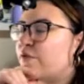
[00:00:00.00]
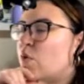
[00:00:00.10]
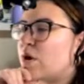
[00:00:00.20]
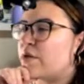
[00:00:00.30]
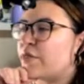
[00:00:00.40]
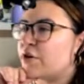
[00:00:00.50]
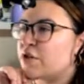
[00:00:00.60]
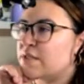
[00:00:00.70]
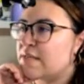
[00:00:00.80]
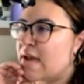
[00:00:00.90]
for
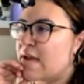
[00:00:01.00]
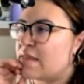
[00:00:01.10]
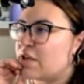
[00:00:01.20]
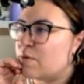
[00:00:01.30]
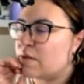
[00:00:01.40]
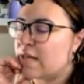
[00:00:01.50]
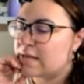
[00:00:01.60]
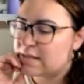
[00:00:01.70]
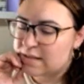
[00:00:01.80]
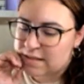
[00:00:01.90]
Thursday that you would like
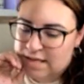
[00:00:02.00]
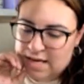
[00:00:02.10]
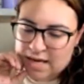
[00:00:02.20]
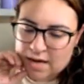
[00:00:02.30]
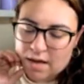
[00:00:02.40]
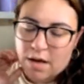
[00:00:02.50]
to see,